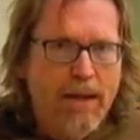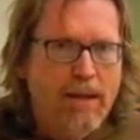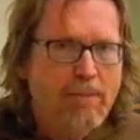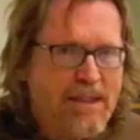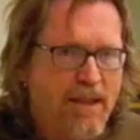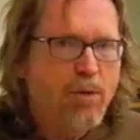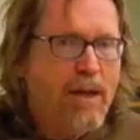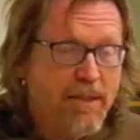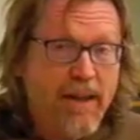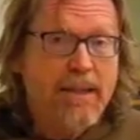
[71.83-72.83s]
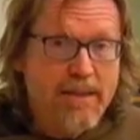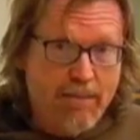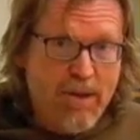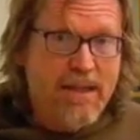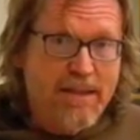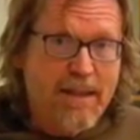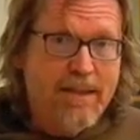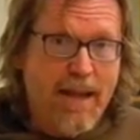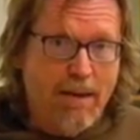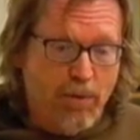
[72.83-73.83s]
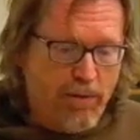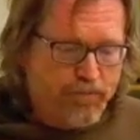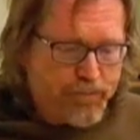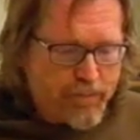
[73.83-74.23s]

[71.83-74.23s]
Let me tell you what I think is the biggest example: